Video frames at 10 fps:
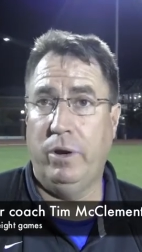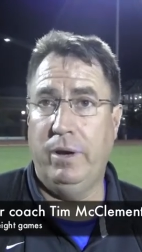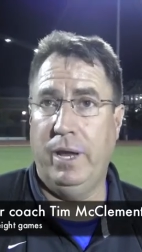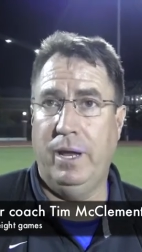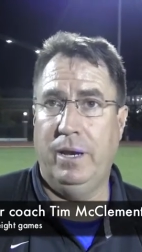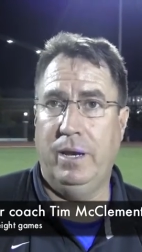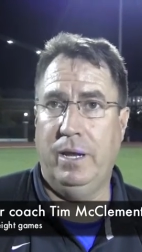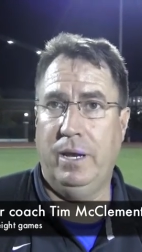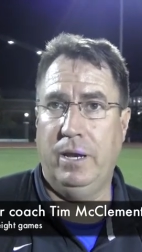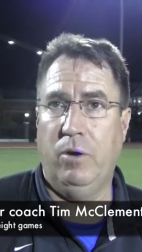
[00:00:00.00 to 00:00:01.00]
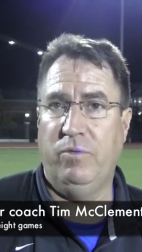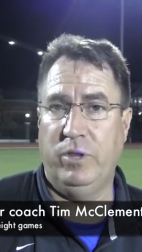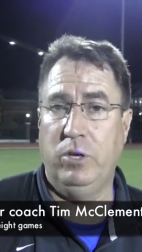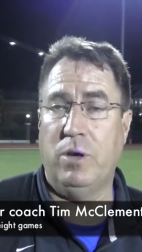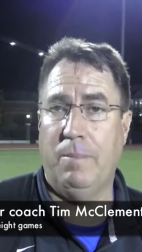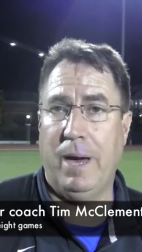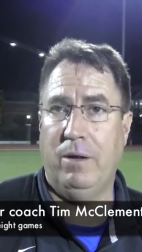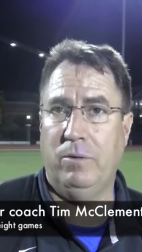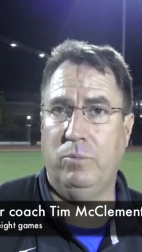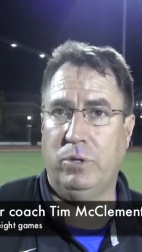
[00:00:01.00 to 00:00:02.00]
and and then hopefully you come
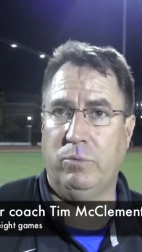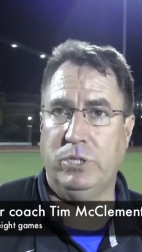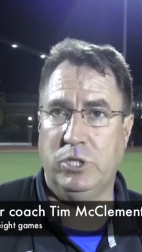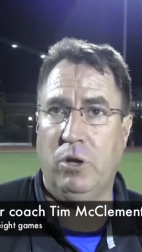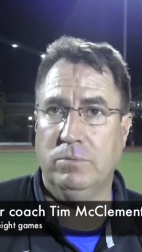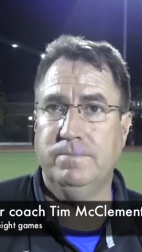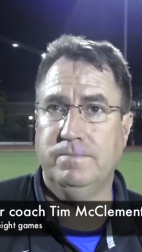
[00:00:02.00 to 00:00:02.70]
out with the result.